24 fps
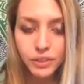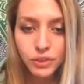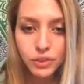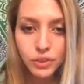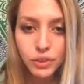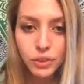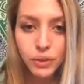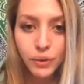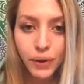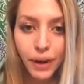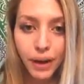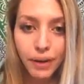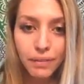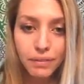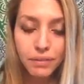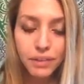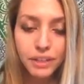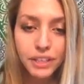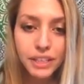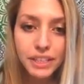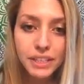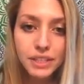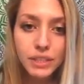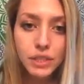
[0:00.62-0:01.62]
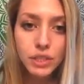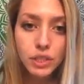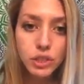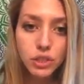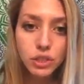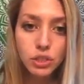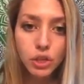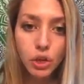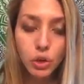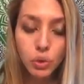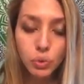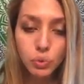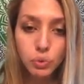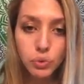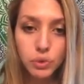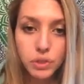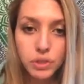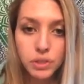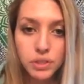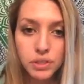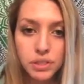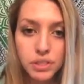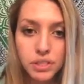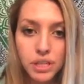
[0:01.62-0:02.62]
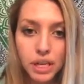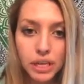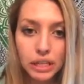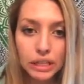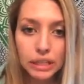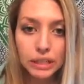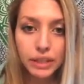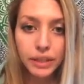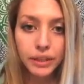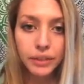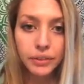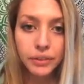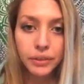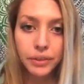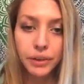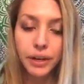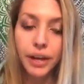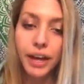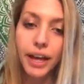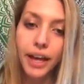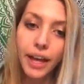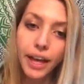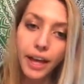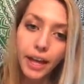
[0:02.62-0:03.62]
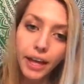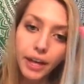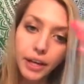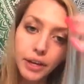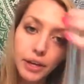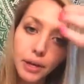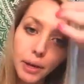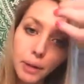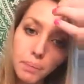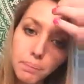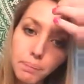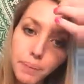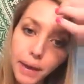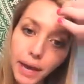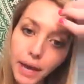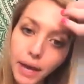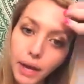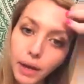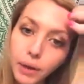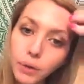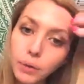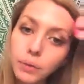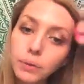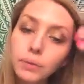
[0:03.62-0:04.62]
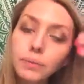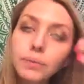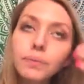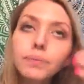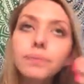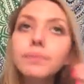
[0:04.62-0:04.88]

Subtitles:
Do you ever get so stuck in your head about